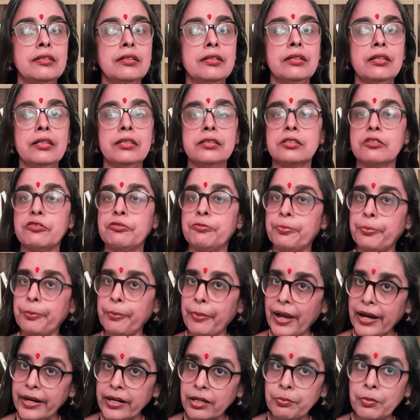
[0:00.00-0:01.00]
is of
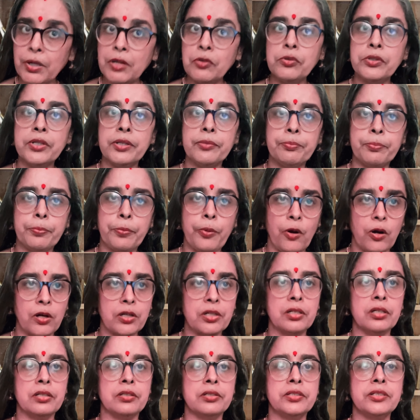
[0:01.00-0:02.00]
paramount
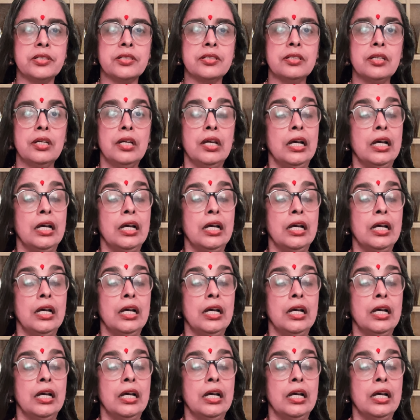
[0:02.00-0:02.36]
importance,